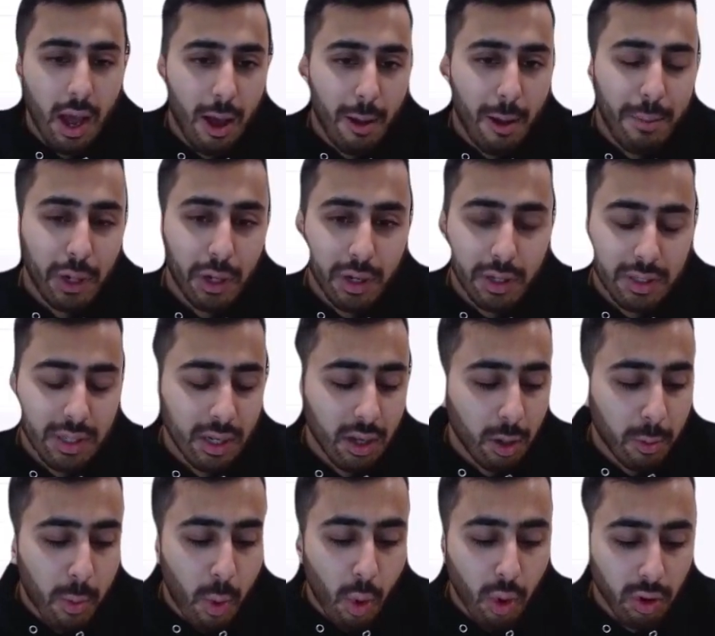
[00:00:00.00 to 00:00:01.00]
build a
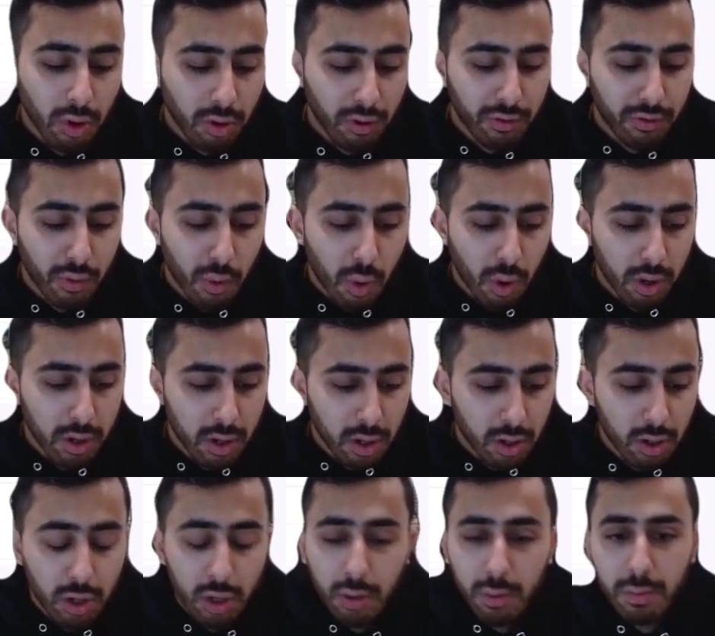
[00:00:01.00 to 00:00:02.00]
single portal for your
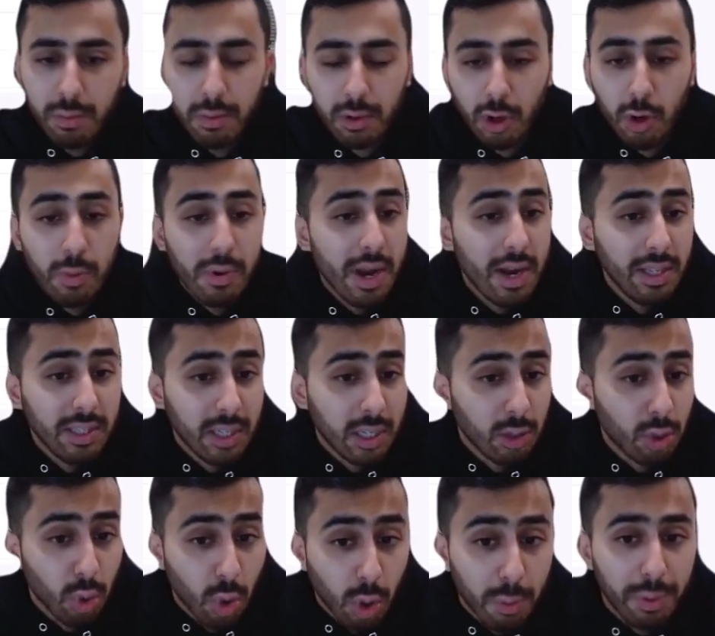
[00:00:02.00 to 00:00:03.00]
Kubernetes
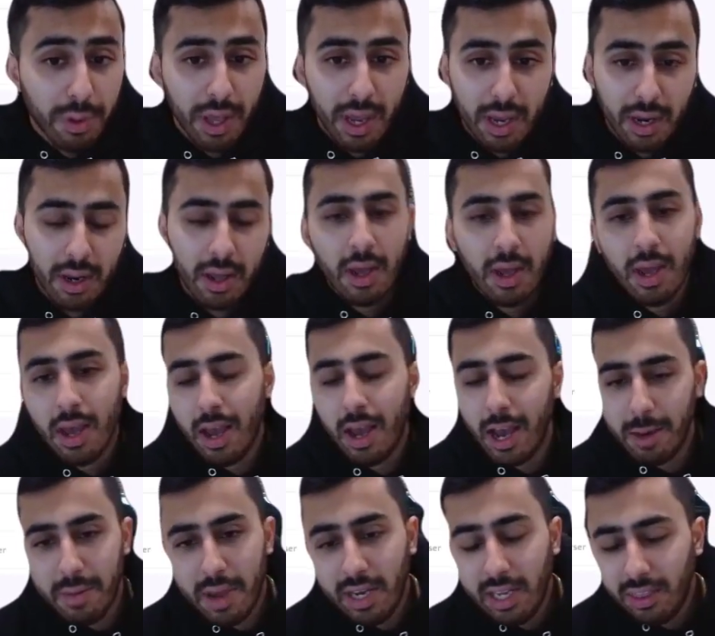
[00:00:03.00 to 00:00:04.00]
control plane,
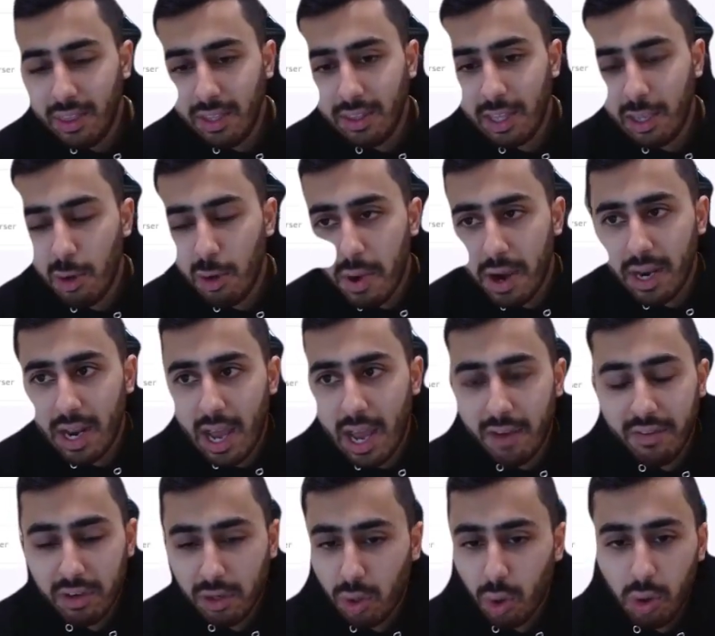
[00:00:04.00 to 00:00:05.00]
anything that you might
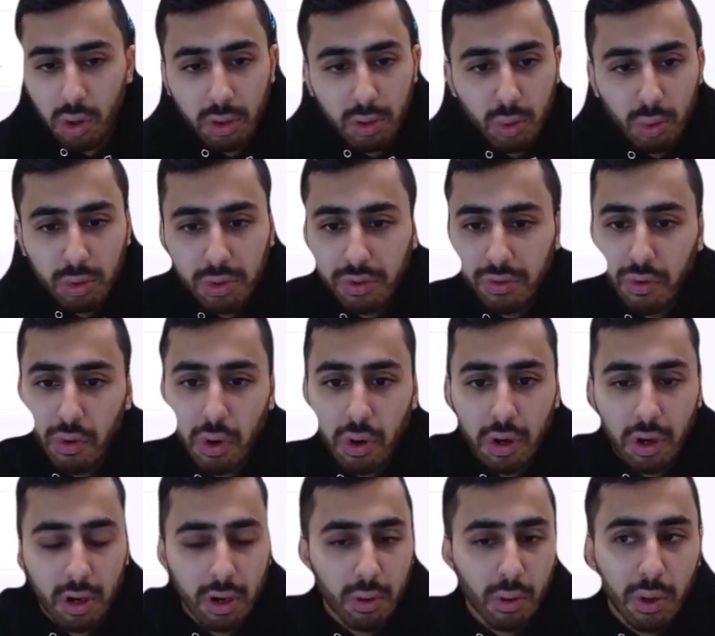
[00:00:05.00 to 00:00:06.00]
have internal tools
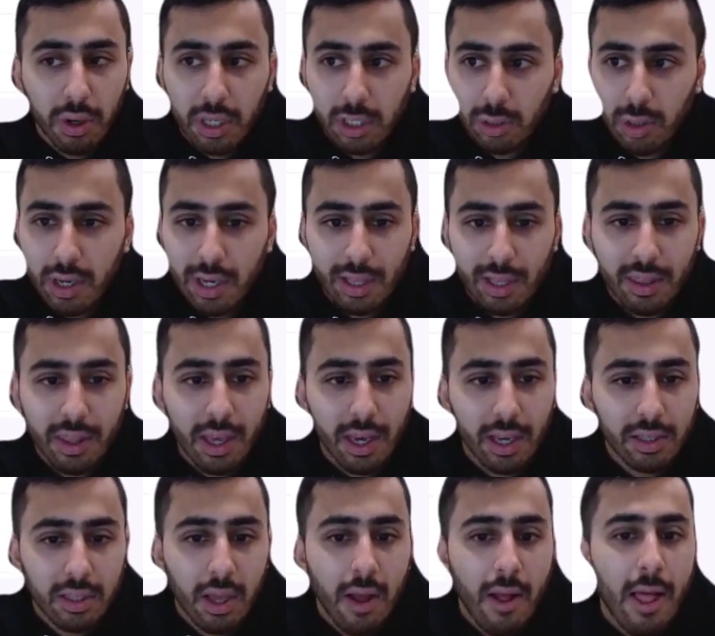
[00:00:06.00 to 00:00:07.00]
for or orchestrating
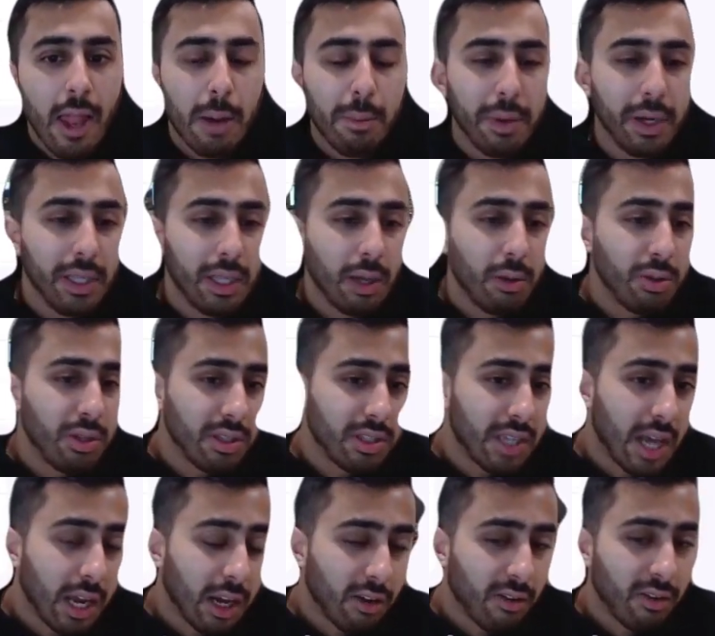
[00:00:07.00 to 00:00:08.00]
things, bring those
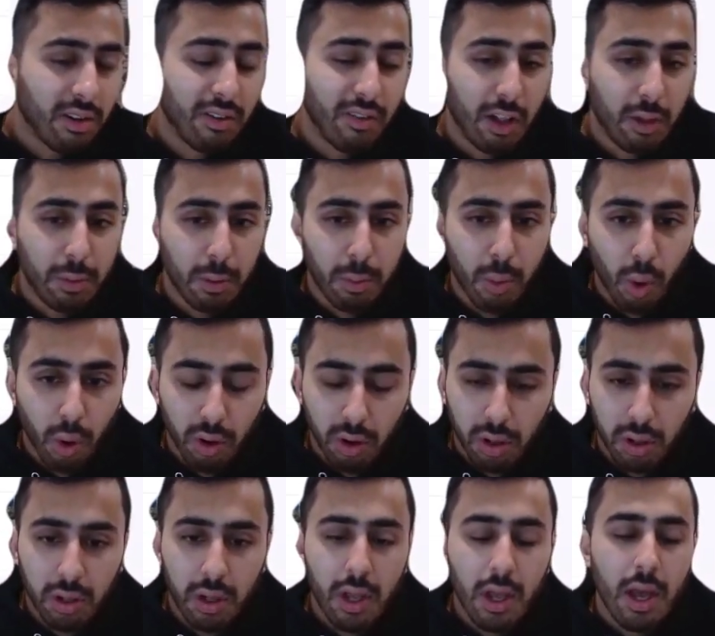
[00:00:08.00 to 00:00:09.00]
inside your developer
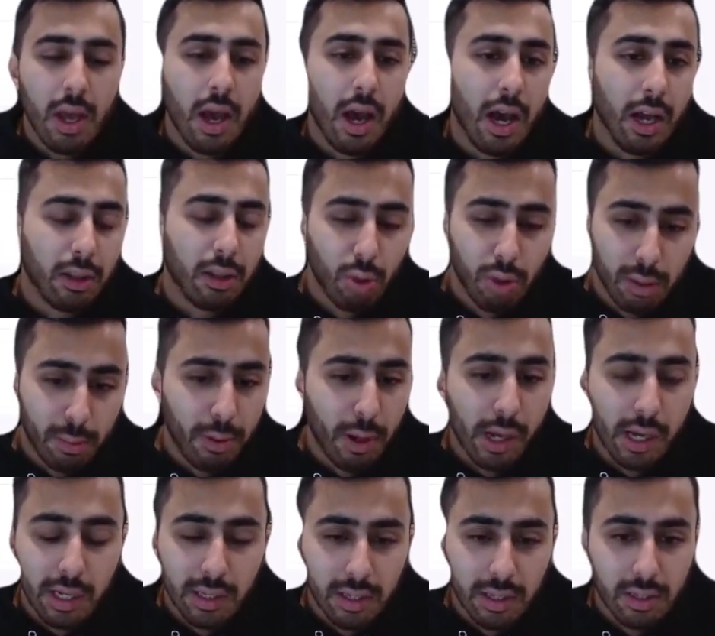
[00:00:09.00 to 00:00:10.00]
portal through the
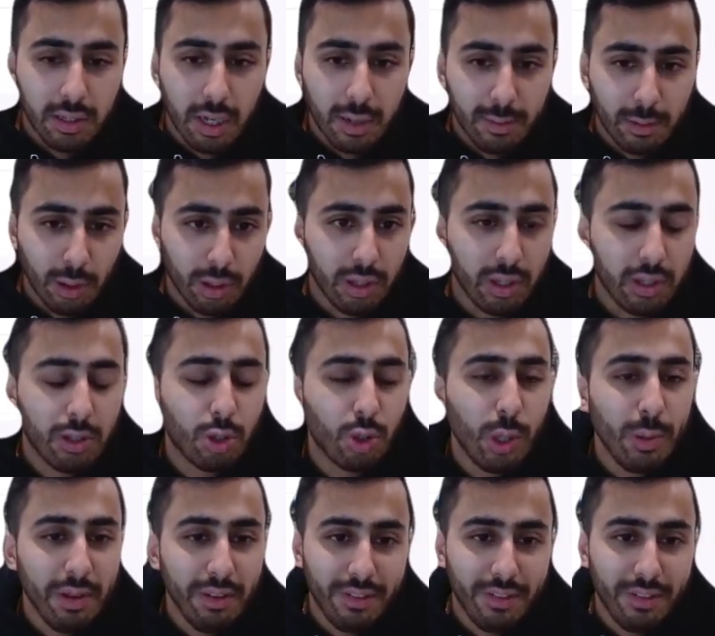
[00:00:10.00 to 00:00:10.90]
plugin system. So it's extremely